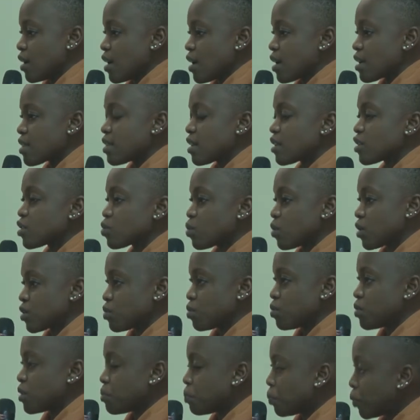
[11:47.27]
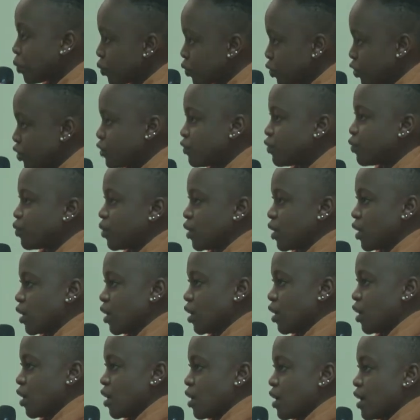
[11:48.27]
and that's what we push for.
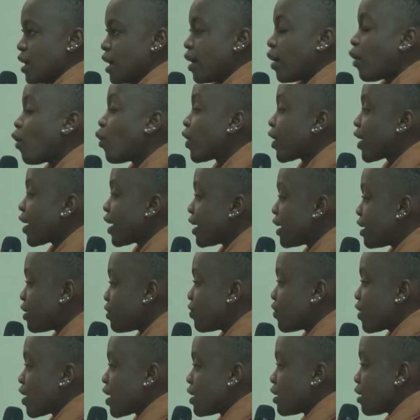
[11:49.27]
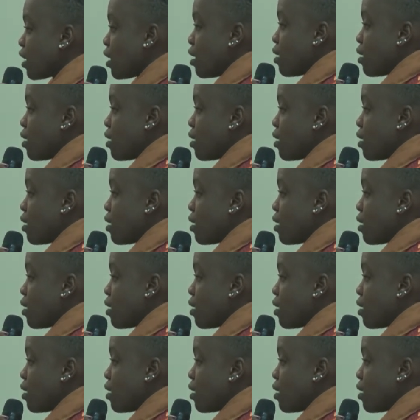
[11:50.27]
Or even